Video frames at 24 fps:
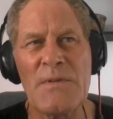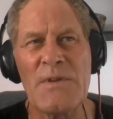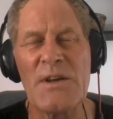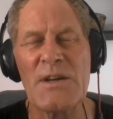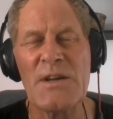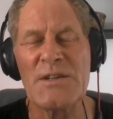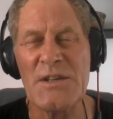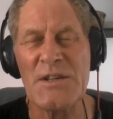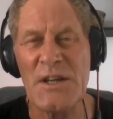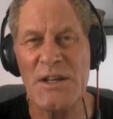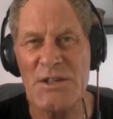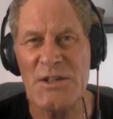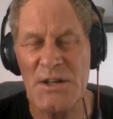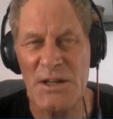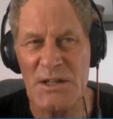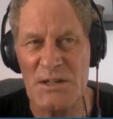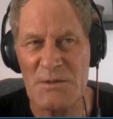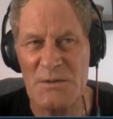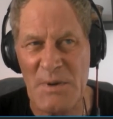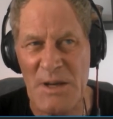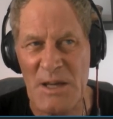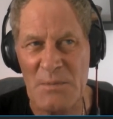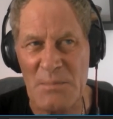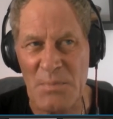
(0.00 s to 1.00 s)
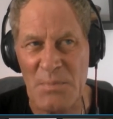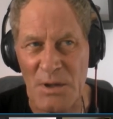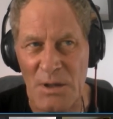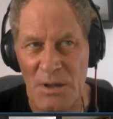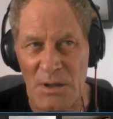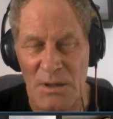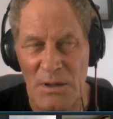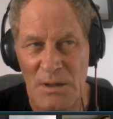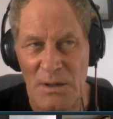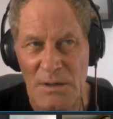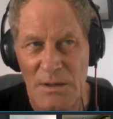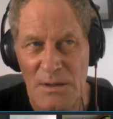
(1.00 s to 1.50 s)
the indigenous
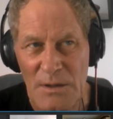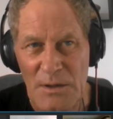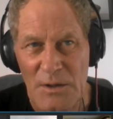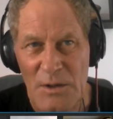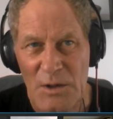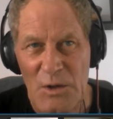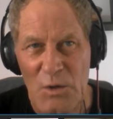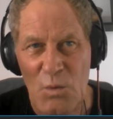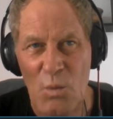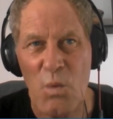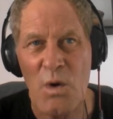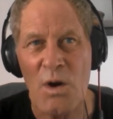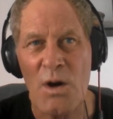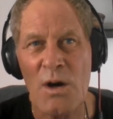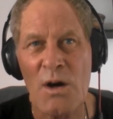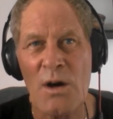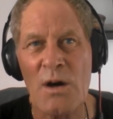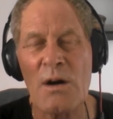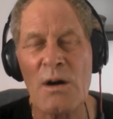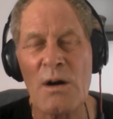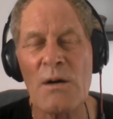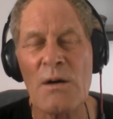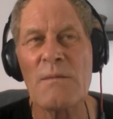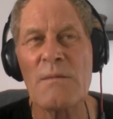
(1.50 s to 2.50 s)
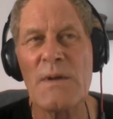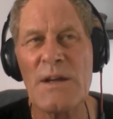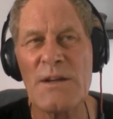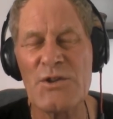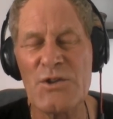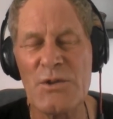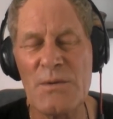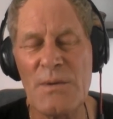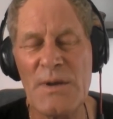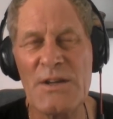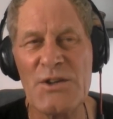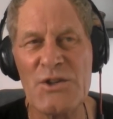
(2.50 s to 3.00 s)
people were
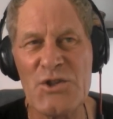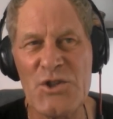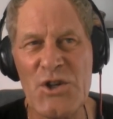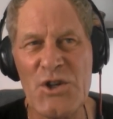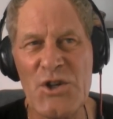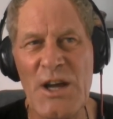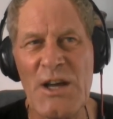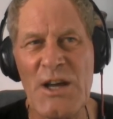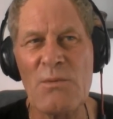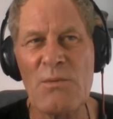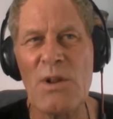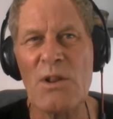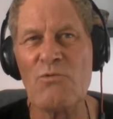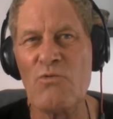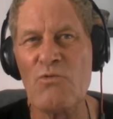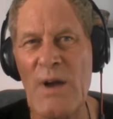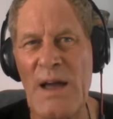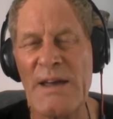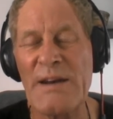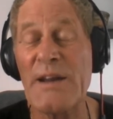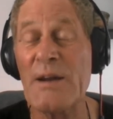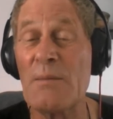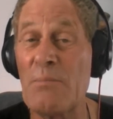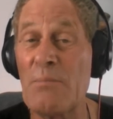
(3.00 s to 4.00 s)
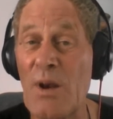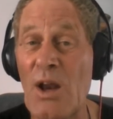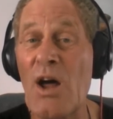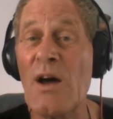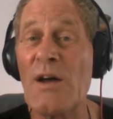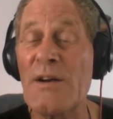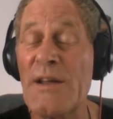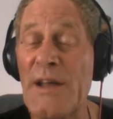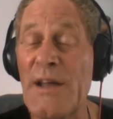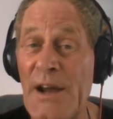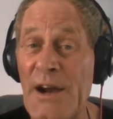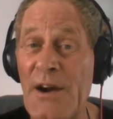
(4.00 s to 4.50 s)
in general red and
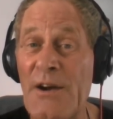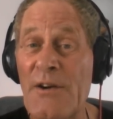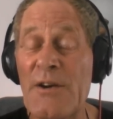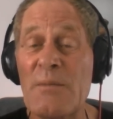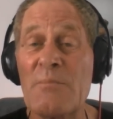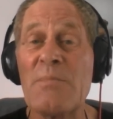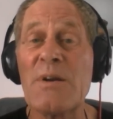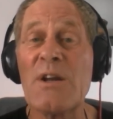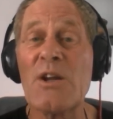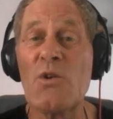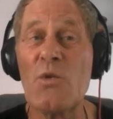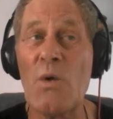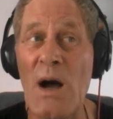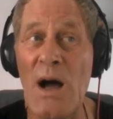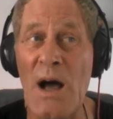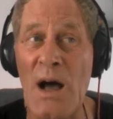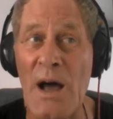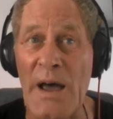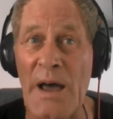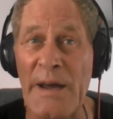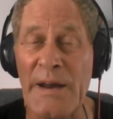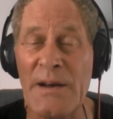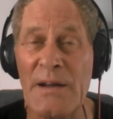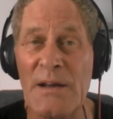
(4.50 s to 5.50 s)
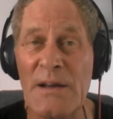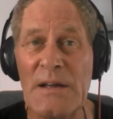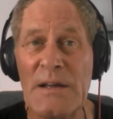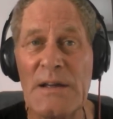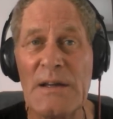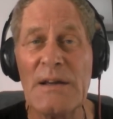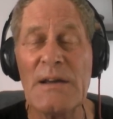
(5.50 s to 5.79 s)
blonde-haired and blue-eyed,